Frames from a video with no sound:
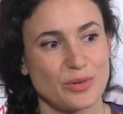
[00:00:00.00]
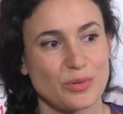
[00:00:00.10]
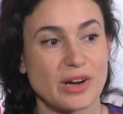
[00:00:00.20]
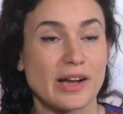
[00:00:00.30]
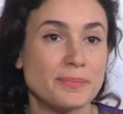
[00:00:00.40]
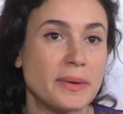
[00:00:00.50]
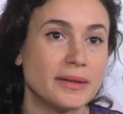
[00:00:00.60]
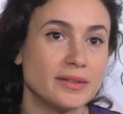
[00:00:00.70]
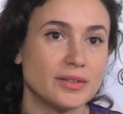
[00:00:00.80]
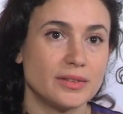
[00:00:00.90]
were
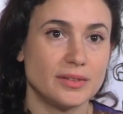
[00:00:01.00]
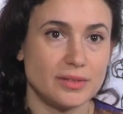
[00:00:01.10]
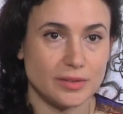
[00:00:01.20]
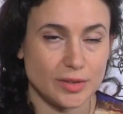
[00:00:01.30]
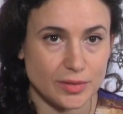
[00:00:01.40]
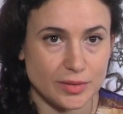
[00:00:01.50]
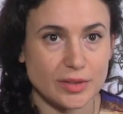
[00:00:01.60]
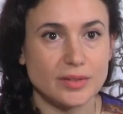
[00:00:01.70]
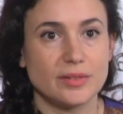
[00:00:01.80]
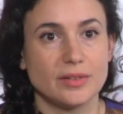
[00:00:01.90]
unmanned
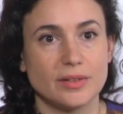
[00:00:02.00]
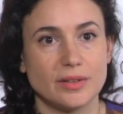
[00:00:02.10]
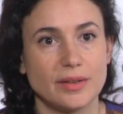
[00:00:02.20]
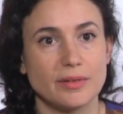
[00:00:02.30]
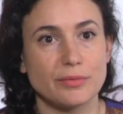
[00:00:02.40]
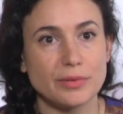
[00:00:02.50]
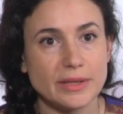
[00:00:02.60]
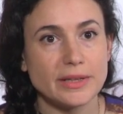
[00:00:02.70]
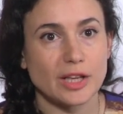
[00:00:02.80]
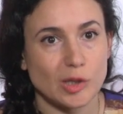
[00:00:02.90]
did
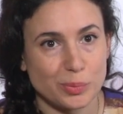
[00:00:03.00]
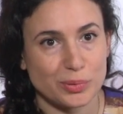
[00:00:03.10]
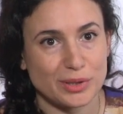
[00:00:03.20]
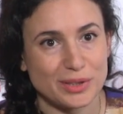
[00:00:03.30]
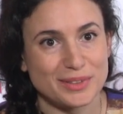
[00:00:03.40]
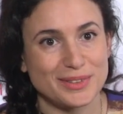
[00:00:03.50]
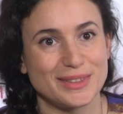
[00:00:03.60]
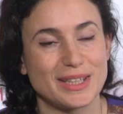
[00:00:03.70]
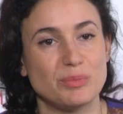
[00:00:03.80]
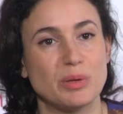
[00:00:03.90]
really help in
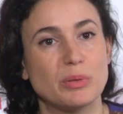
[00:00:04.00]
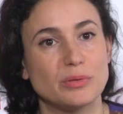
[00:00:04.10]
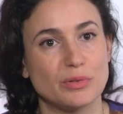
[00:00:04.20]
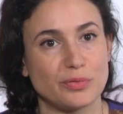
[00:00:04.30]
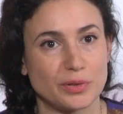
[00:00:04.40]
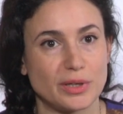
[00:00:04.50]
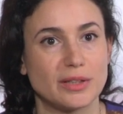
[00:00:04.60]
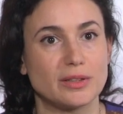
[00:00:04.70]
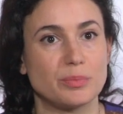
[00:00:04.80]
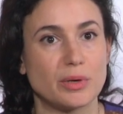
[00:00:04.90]
getting people to
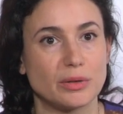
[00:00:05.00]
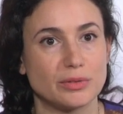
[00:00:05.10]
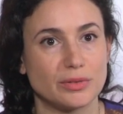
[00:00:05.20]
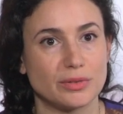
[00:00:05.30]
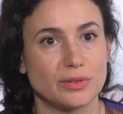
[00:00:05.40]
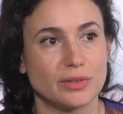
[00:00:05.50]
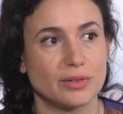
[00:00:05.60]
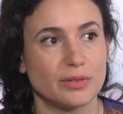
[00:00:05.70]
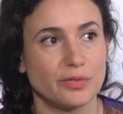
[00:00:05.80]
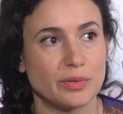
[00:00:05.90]
forget about
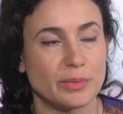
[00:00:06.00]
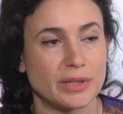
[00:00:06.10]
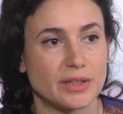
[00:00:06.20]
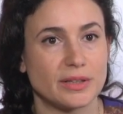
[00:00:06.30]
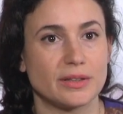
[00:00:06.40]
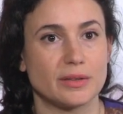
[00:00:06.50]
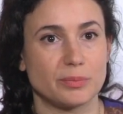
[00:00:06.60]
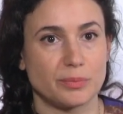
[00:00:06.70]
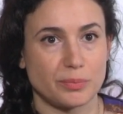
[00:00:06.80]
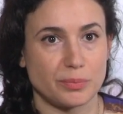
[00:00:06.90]
filmmaking,
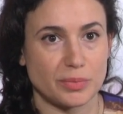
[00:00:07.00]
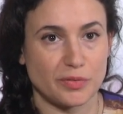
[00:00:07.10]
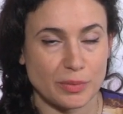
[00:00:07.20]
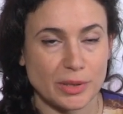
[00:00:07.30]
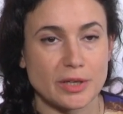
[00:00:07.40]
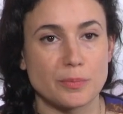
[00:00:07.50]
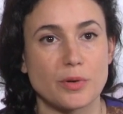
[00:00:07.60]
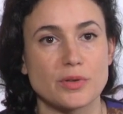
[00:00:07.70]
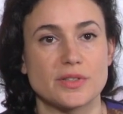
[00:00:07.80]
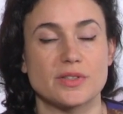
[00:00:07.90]
the filmmaking
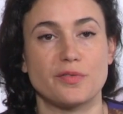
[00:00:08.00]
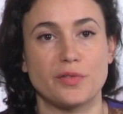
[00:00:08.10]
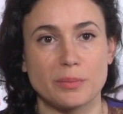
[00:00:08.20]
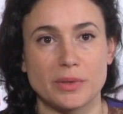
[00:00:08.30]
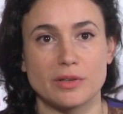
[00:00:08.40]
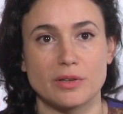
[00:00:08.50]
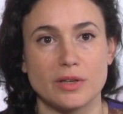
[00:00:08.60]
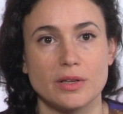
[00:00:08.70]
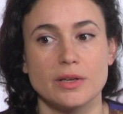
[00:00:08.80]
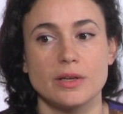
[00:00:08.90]
process, the filming.
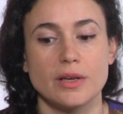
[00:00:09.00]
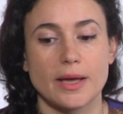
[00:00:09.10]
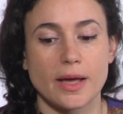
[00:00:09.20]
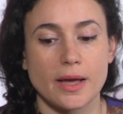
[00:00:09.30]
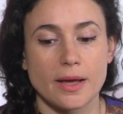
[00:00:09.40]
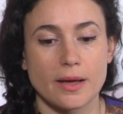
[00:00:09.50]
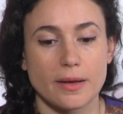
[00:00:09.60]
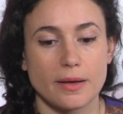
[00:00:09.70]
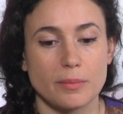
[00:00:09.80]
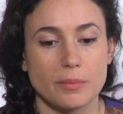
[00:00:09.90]

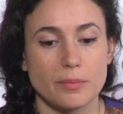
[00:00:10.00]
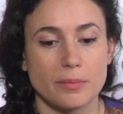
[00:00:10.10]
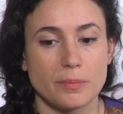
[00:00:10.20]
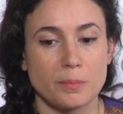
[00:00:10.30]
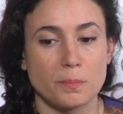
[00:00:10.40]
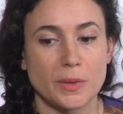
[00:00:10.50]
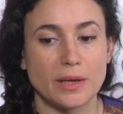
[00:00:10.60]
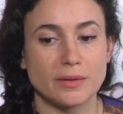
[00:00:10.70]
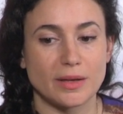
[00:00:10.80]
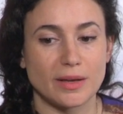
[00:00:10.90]

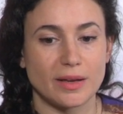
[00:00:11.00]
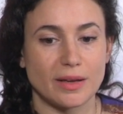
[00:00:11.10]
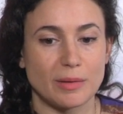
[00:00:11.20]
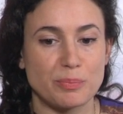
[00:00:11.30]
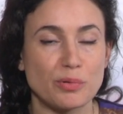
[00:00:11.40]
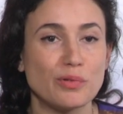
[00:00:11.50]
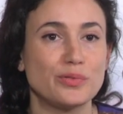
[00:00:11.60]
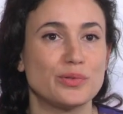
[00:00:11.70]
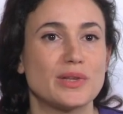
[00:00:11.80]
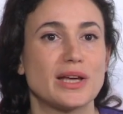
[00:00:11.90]
And a
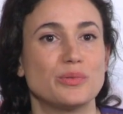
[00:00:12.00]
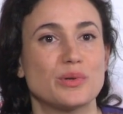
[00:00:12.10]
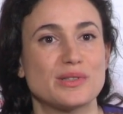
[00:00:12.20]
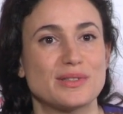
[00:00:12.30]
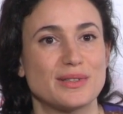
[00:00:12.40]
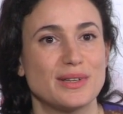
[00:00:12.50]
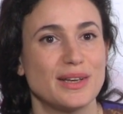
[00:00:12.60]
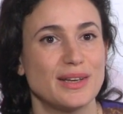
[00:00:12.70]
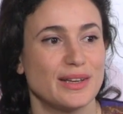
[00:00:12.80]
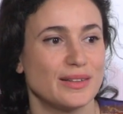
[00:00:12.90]
proof to that was
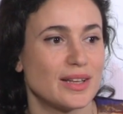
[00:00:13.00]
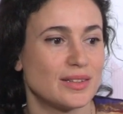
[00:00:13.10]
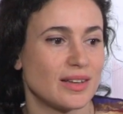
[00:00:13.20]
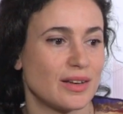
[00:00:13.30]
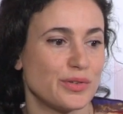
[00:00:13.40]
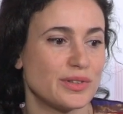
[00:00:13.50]
that every